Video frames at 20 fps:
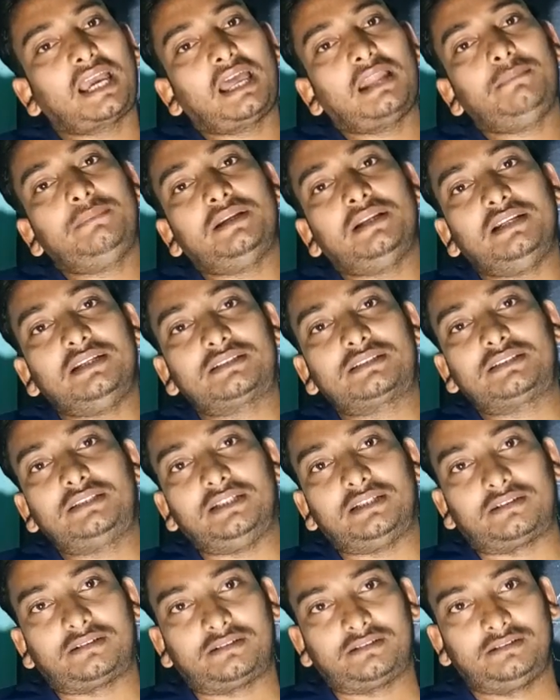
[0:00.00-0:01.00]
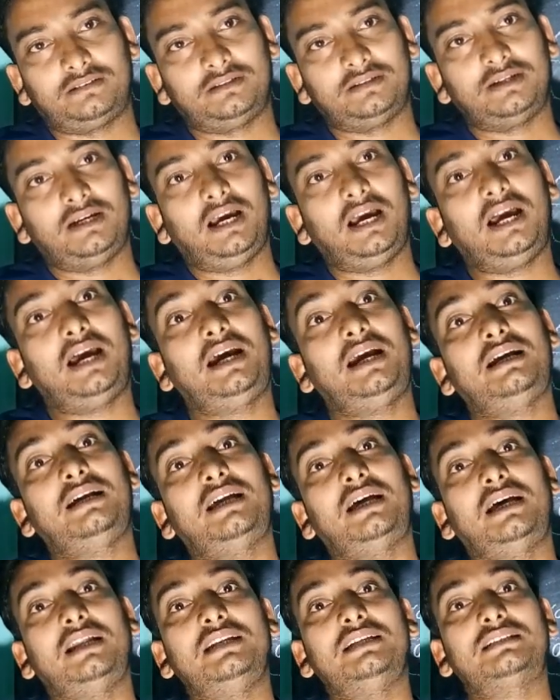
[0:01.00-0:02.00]
can be listener
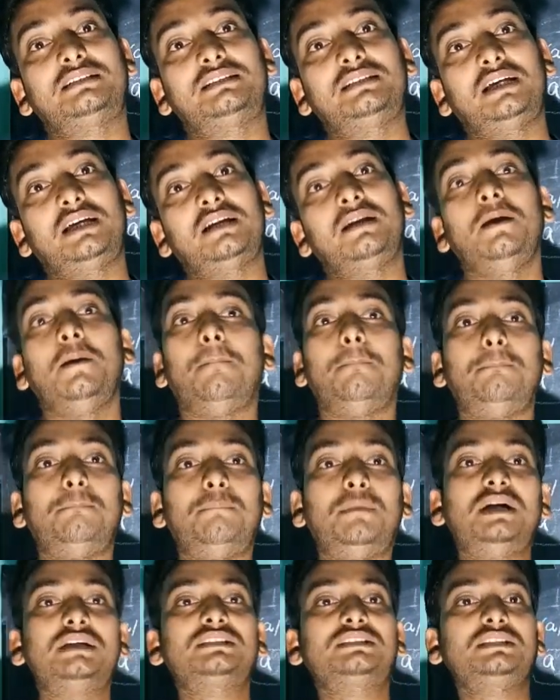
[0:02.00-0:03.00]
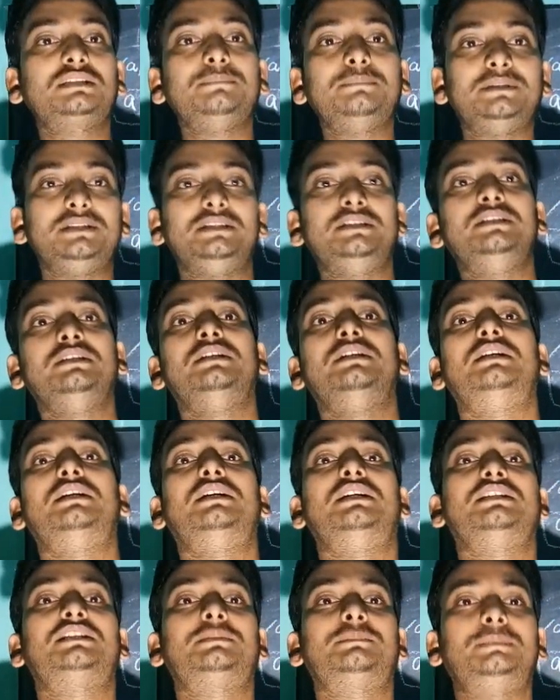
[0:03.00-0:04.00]
and a listener must be
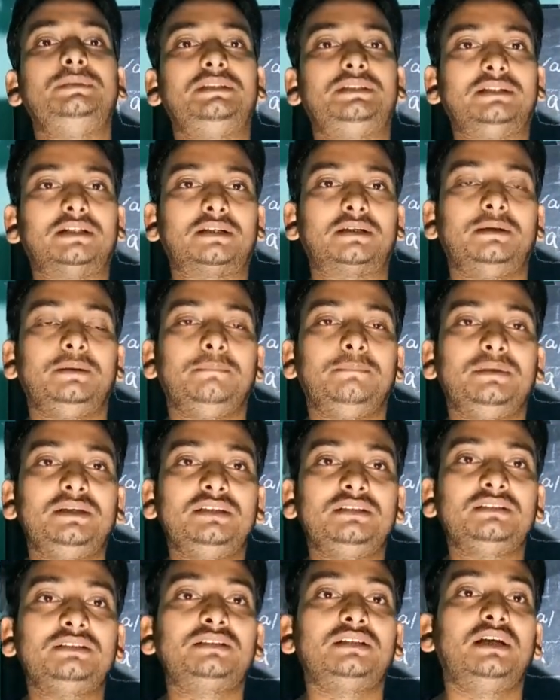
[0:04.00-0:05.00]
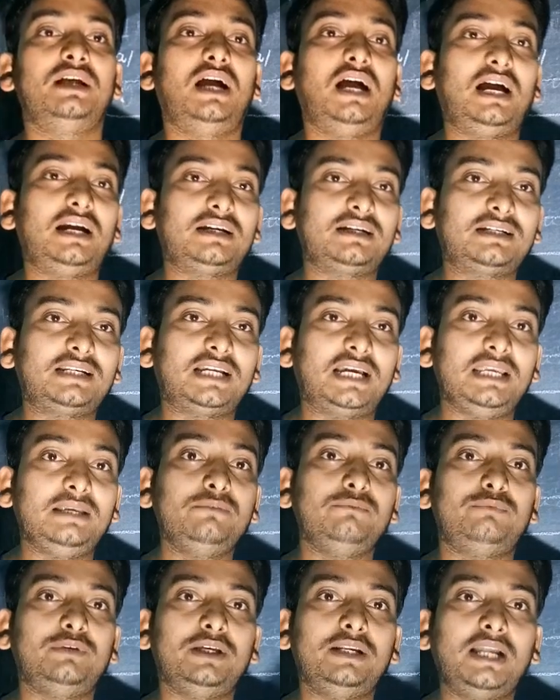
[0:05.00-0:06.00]
a speaker. Means at a
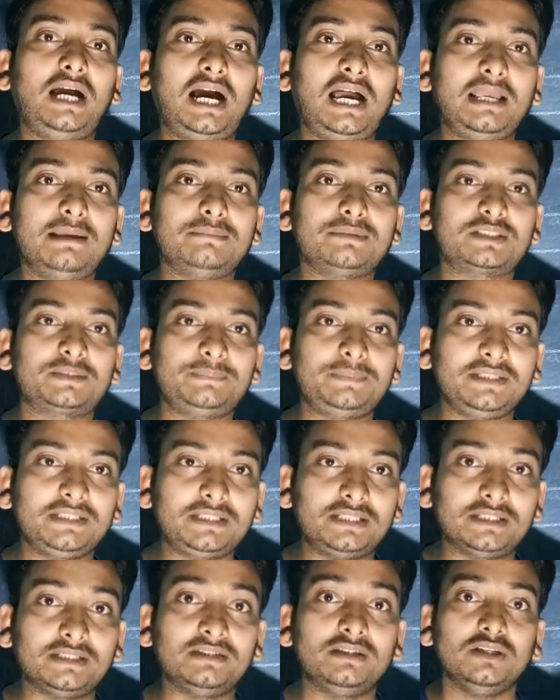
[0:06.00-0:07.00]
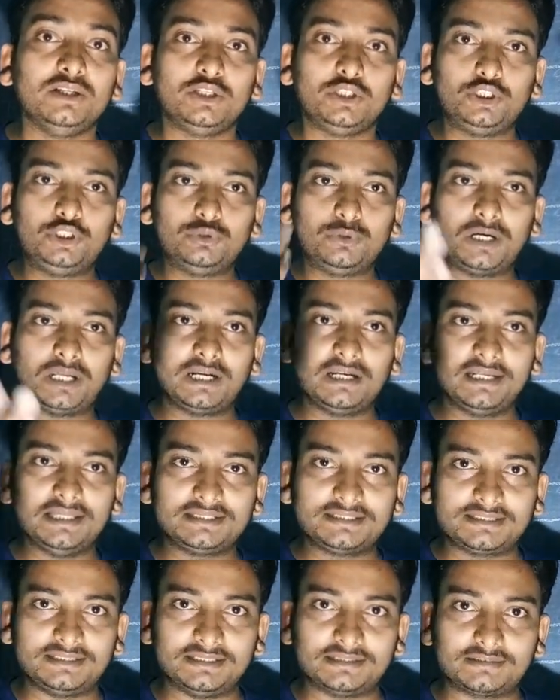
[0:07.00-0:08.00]
time when I am speaking, you are a
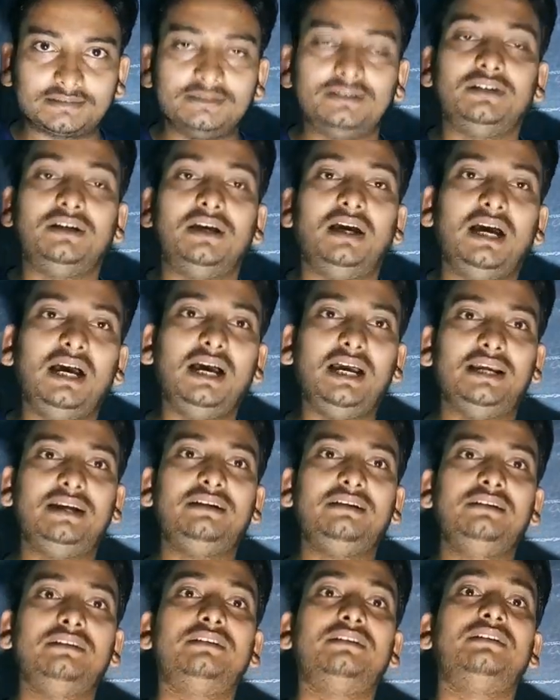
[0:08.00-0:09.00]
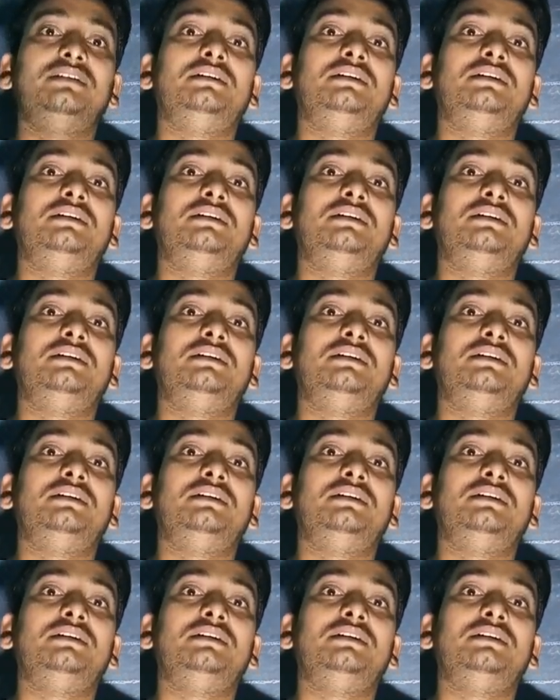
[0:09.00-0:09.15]
listener, and